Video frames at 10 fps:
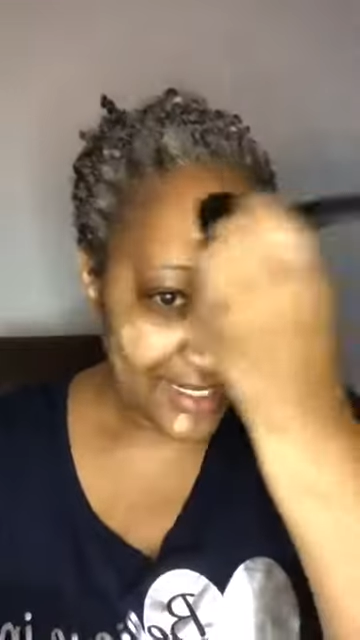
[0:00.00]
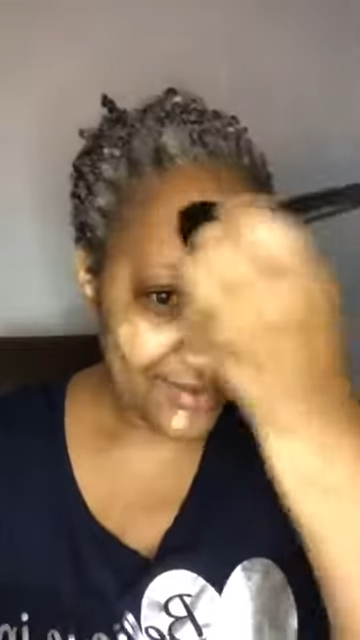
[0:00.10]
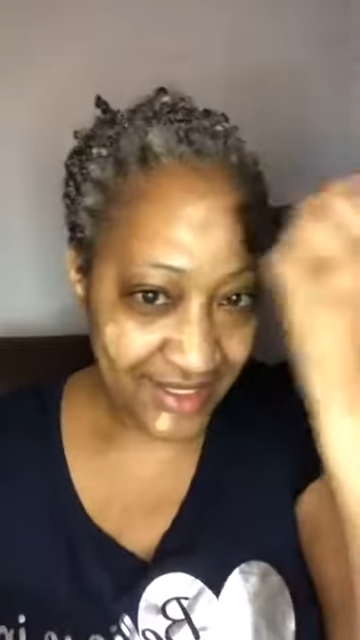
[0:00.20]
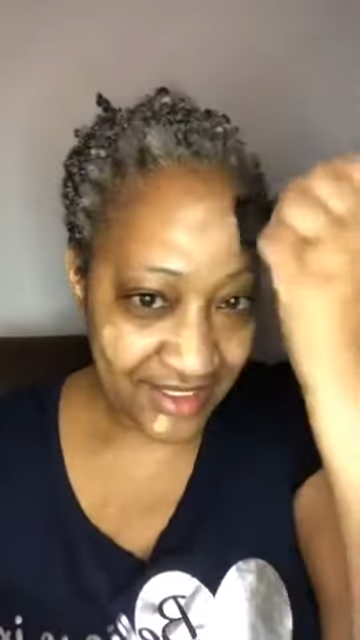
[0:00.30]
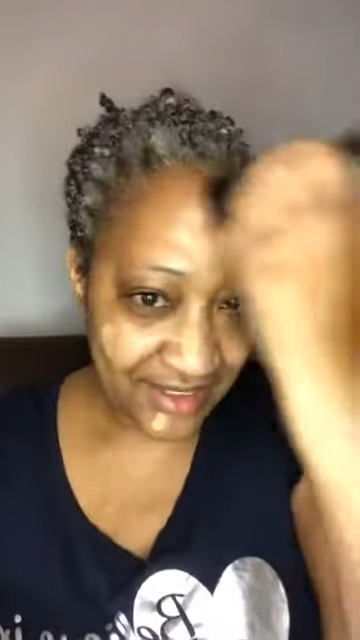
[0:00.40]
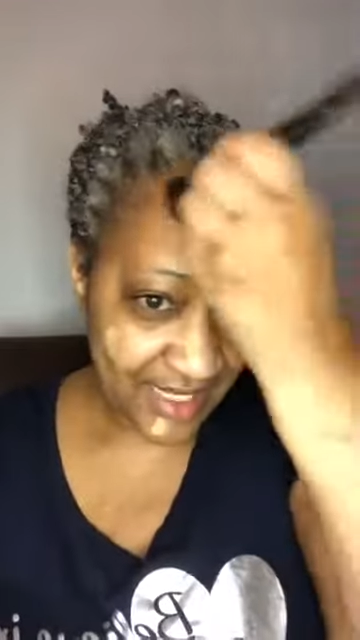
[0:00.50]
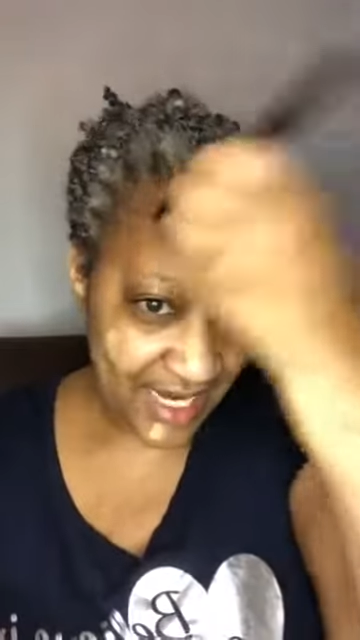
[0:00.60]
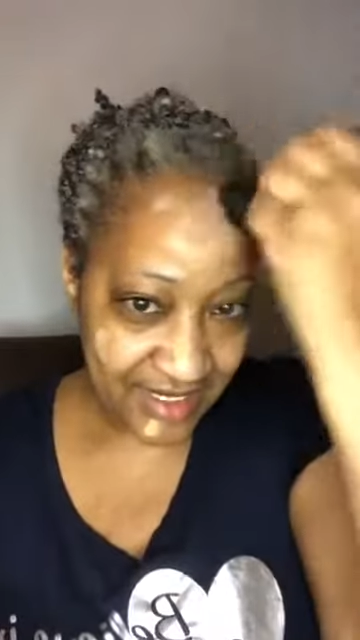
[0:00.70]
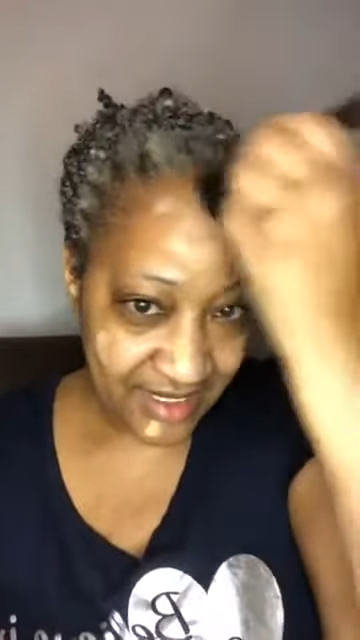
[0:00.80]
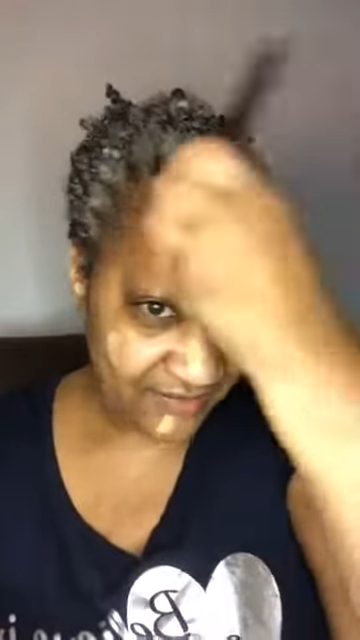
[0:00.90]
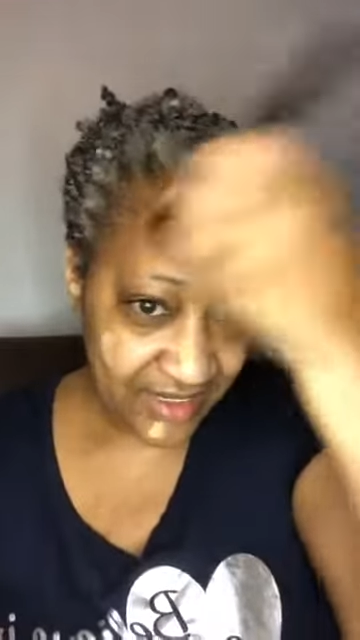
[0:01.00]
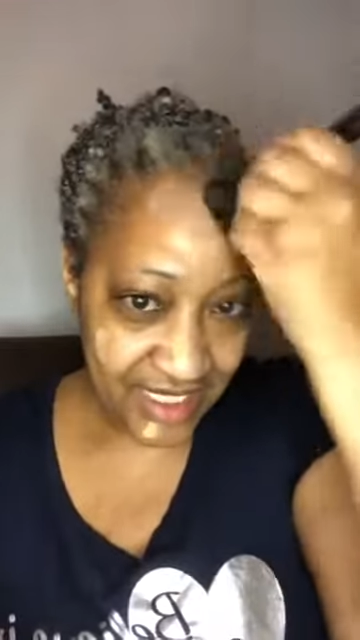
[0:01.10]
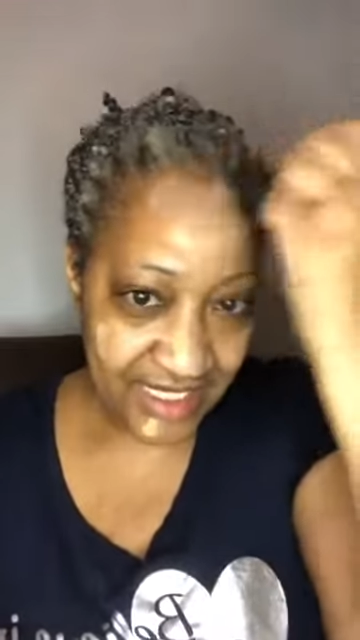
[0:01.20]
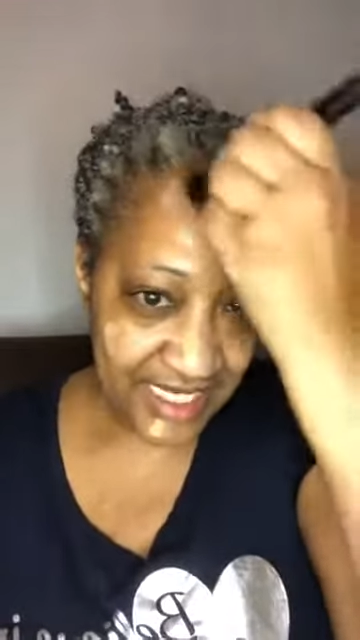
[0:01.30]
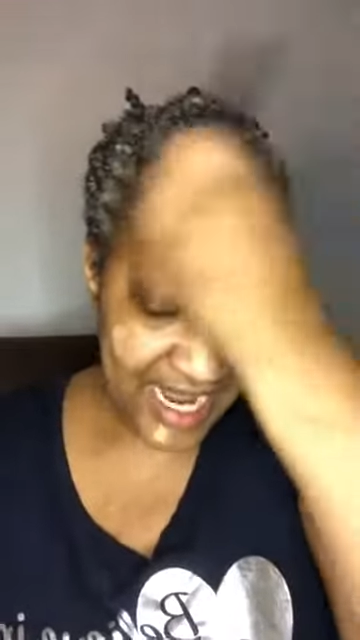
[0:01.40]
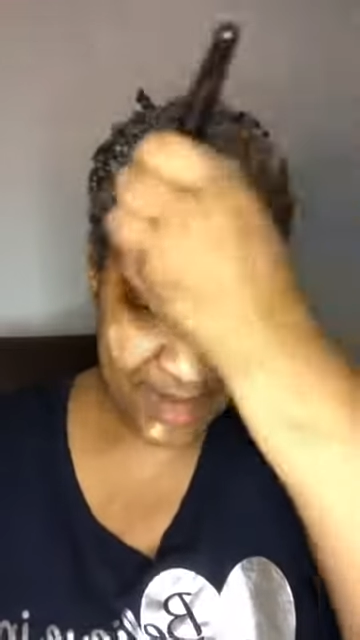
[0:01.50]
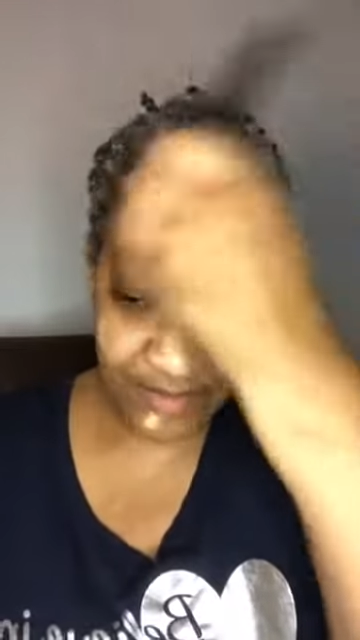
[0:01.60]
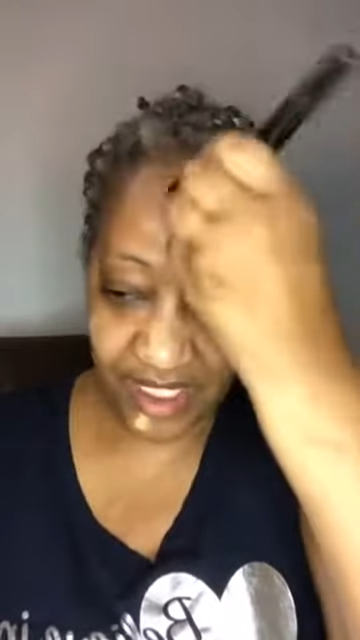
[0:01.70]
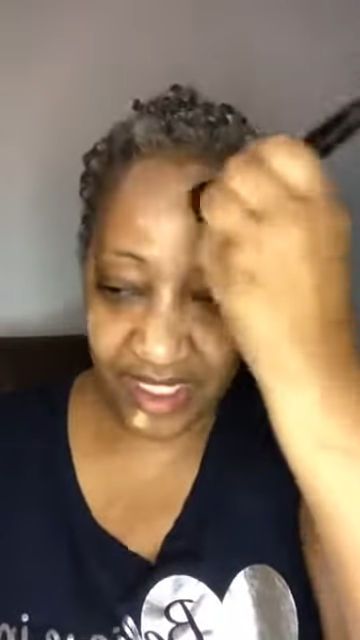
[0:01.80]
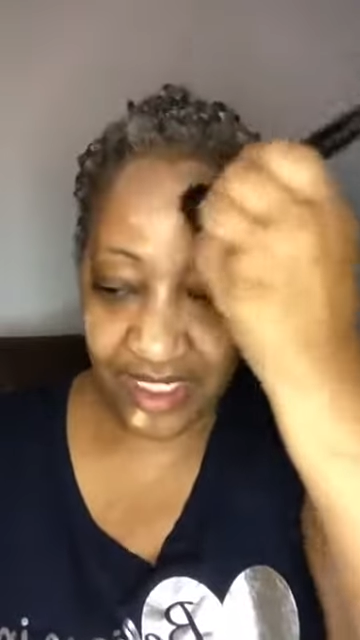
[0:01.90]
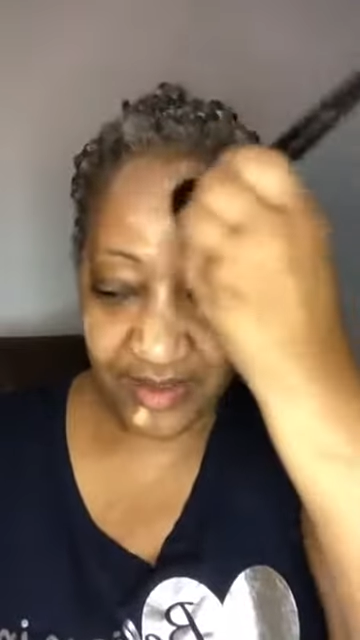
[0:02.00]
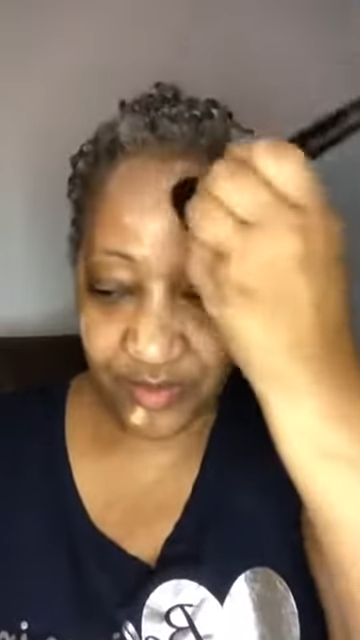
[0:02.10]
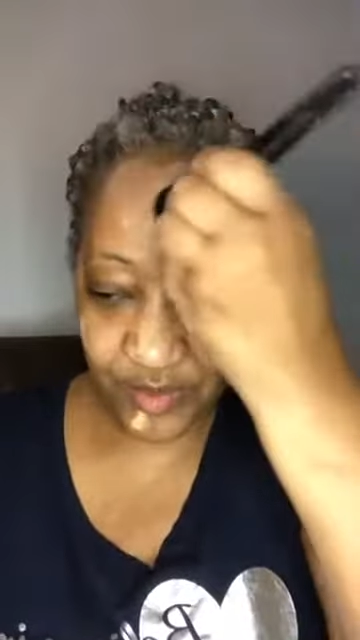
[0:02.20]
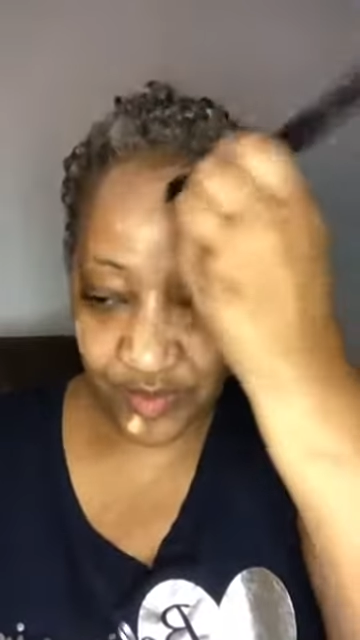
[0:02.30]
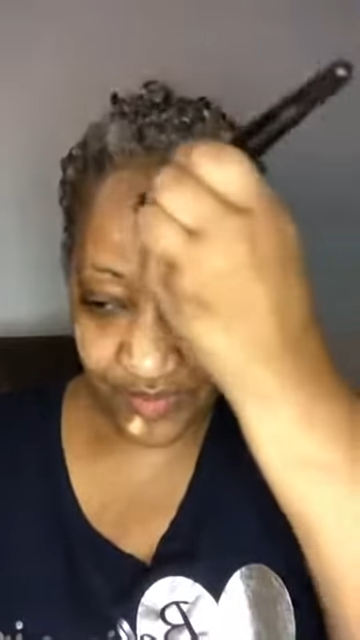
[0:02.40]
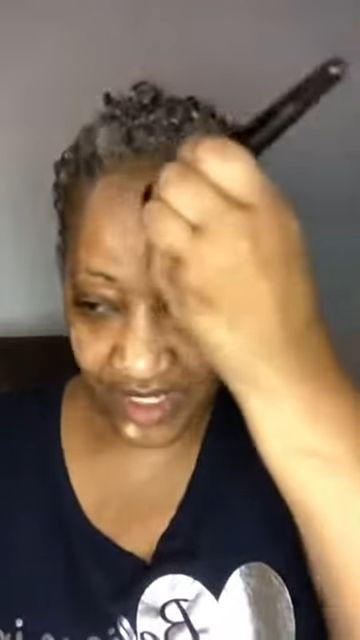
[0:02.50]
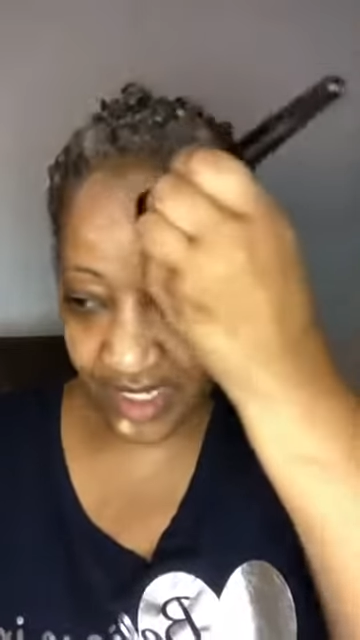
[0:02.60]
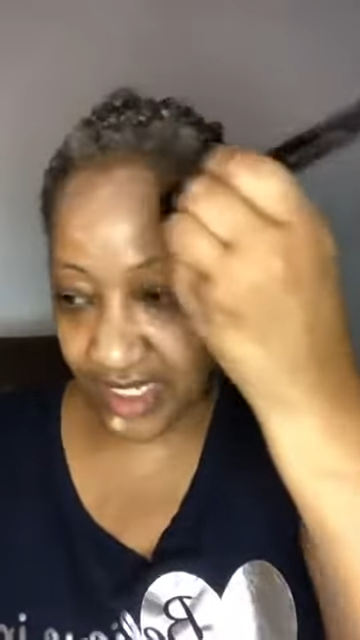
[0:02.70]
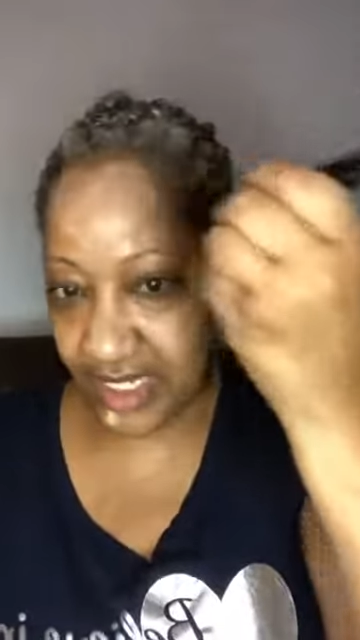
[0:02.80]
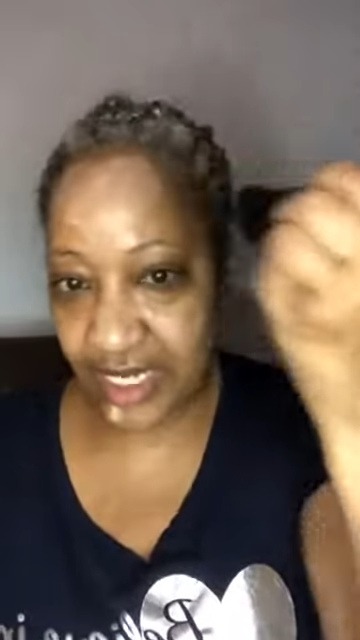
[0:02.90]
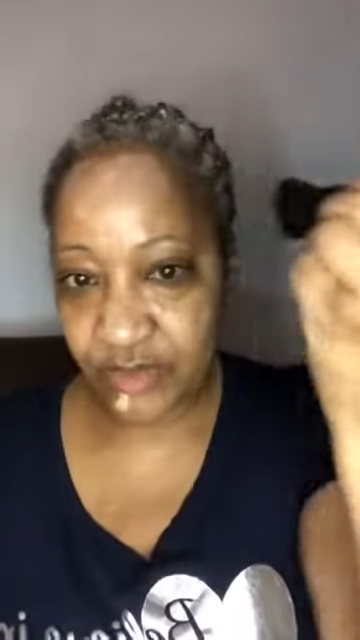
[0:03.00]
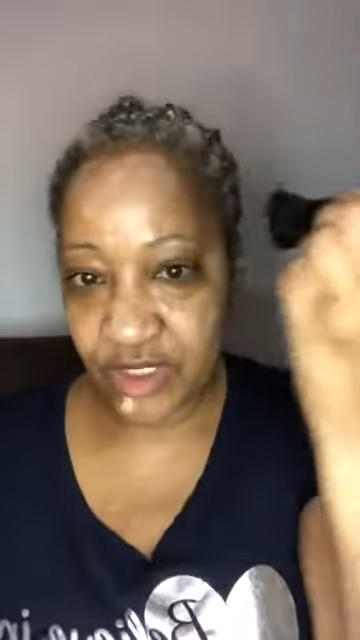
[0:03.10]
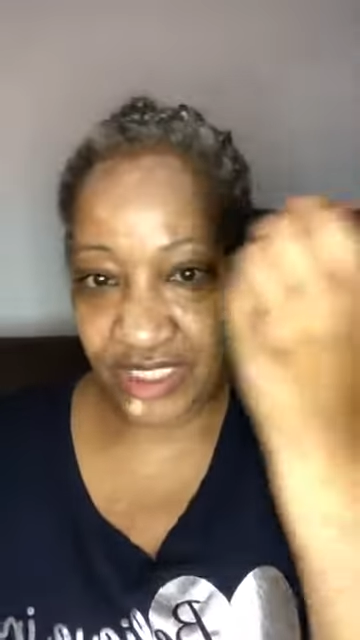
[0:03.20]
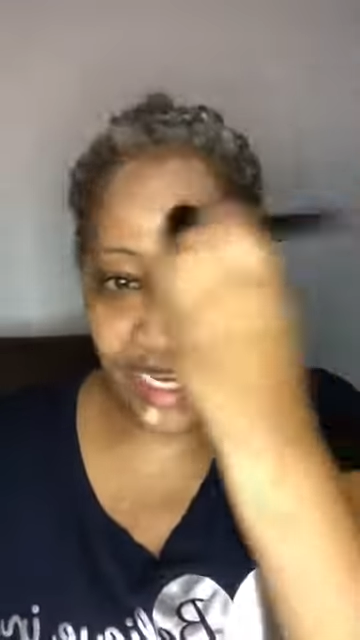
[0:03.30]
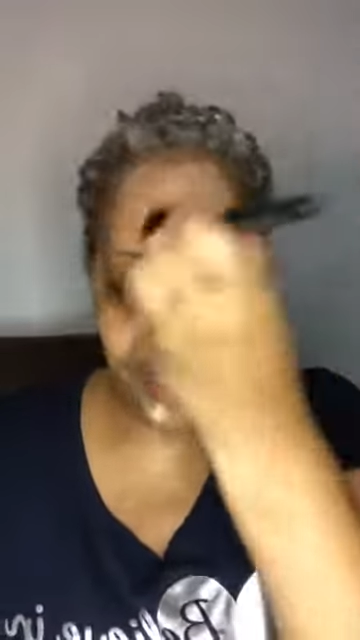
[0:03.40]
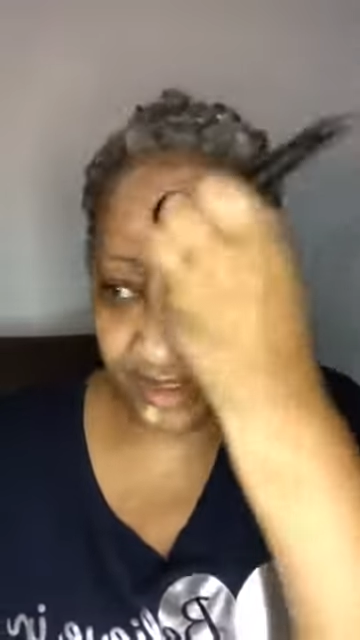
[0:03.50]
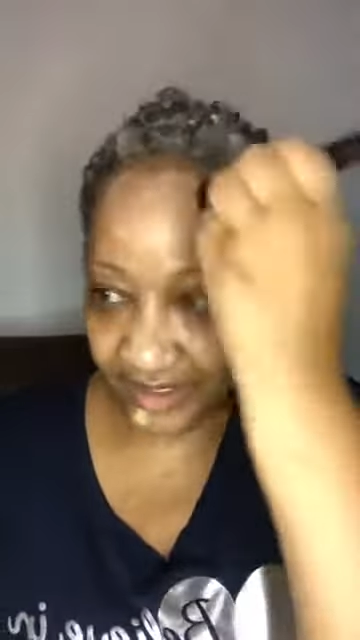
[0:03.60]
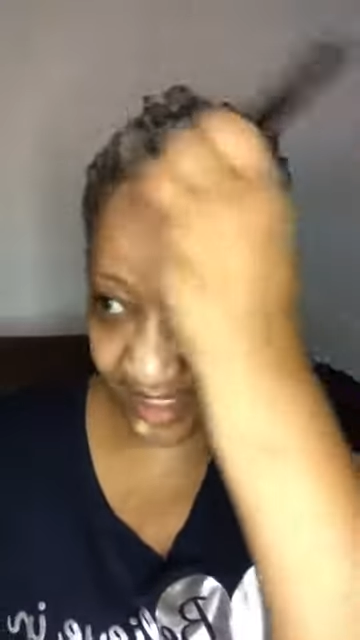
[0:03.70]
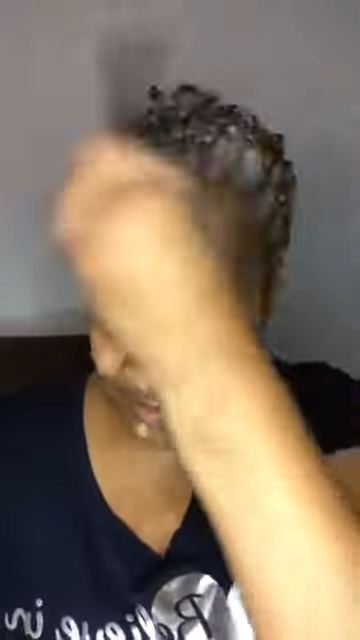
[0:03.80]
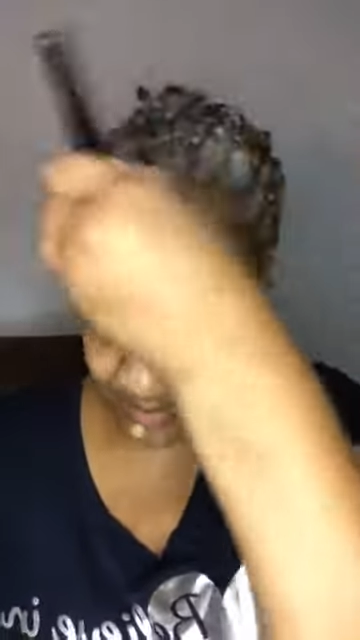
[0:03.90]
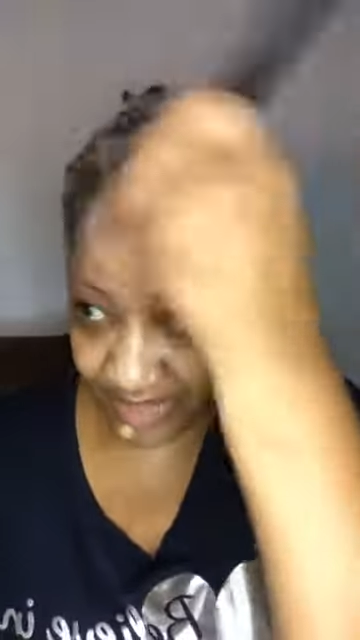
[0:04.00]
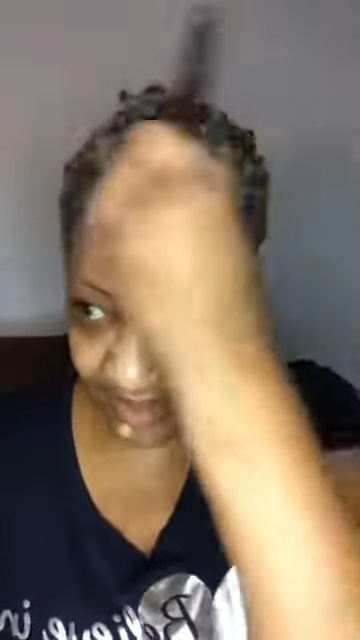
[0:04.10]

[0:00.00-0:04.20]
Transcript: and then just kind of tap in. I'm going to kind of look at my